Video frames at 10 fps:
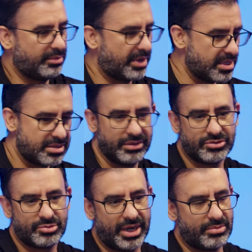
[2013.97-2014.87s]
my
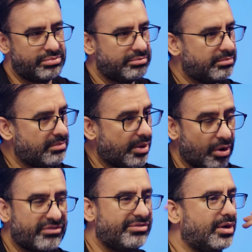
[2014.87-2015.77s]
ethos, my
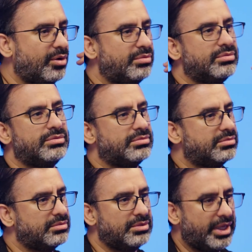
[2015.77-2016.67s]
workflow,
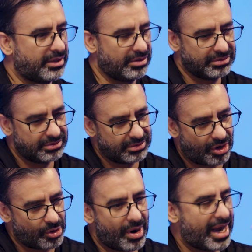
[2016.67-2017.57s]
like
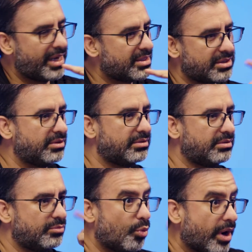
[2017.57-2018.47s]
ROI isn't
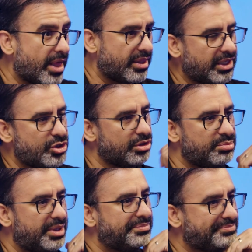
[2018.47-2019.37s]
what I think it should be.